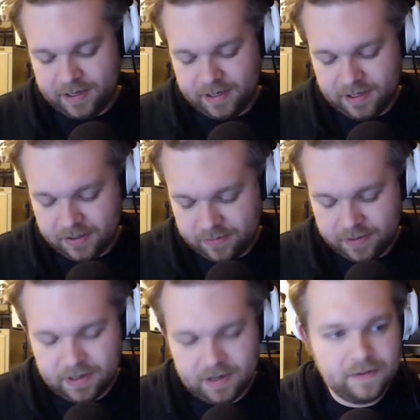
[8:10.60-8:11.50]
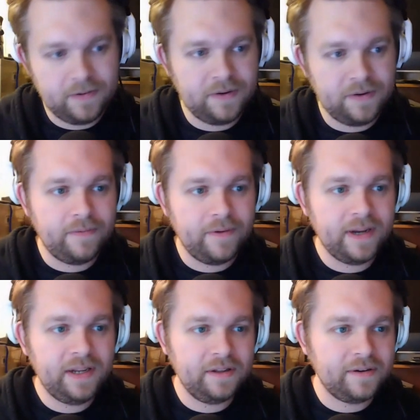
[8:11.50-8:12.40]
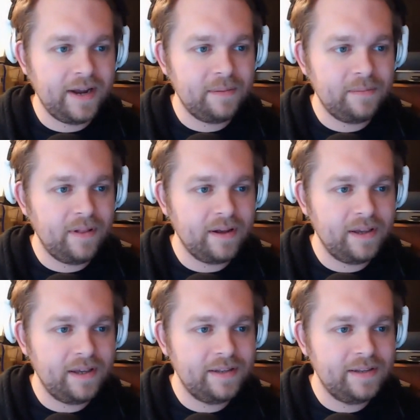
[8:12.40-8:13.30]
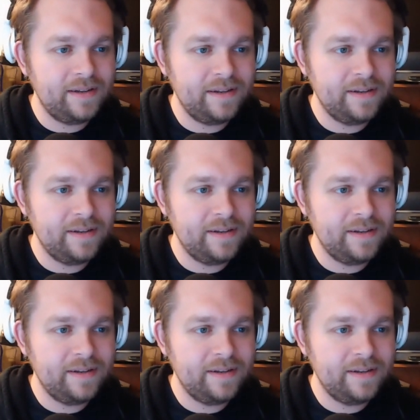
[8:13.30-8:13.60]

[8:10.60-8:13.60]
don't know what regular ad block is.